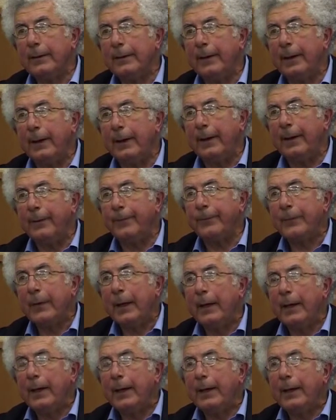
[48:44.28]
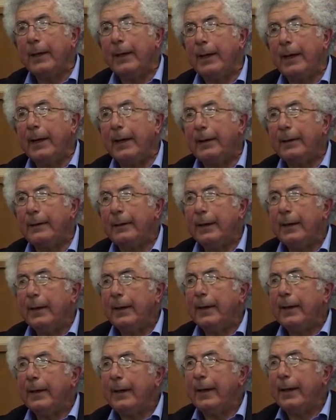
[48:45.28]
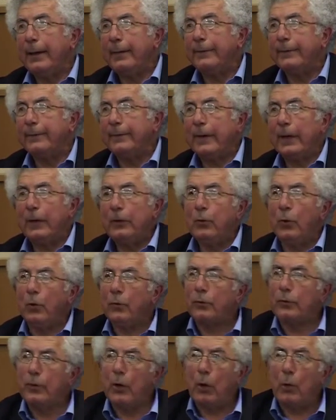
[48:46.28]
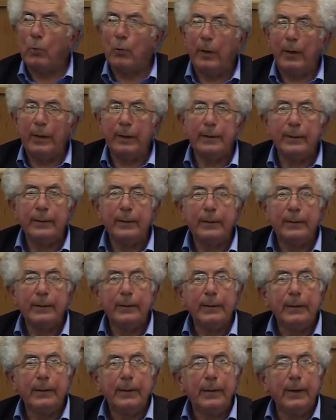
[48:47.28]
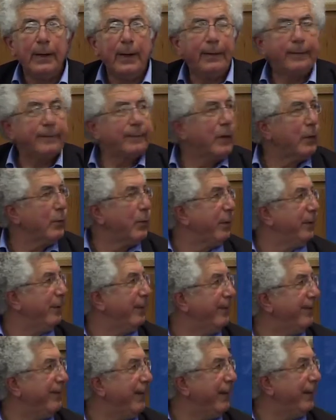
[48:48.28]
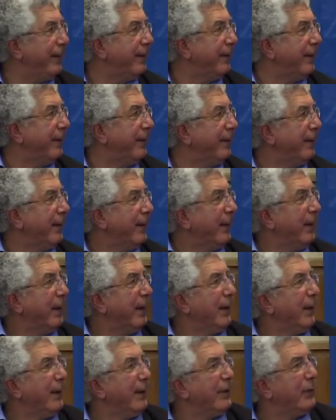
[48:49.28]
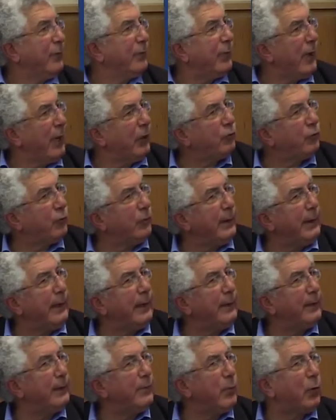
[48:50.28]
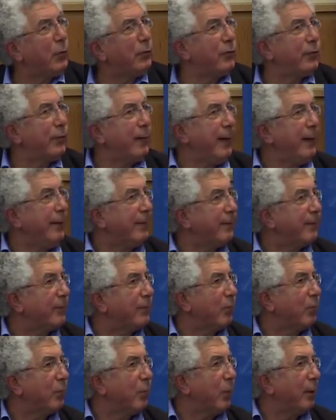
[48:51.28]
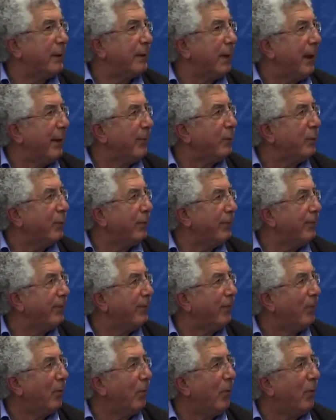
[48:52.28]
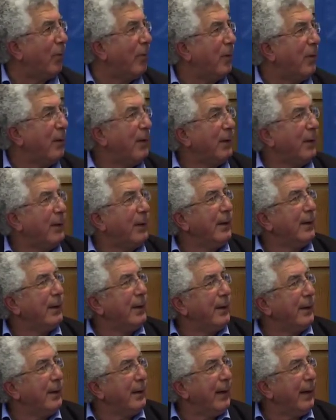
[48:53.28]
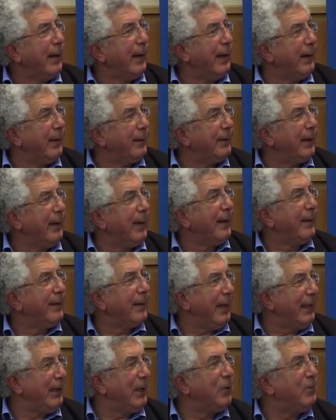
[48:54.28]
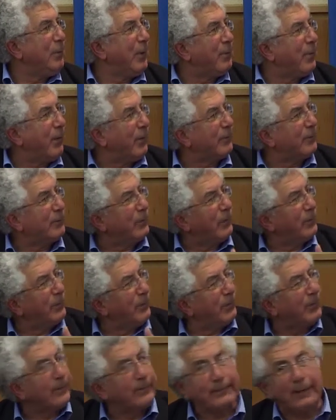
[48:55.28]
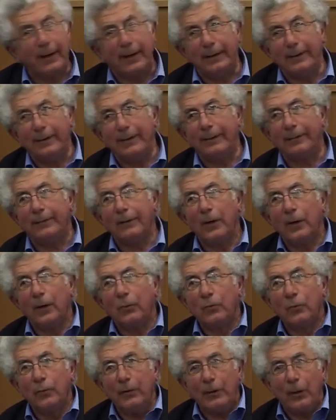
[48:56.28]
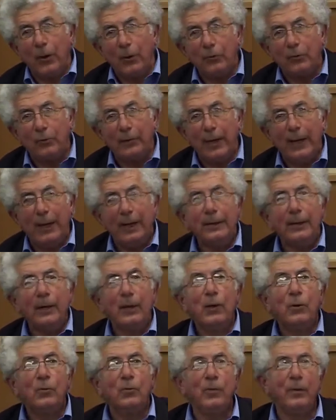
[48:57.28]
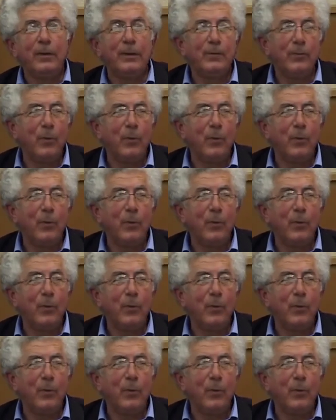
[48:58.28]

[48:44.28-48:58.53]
and as they got nowhere, as they were defeated, gradually the moderates will come to the fore, and then it'll be possible for the Zionists to negotiate with the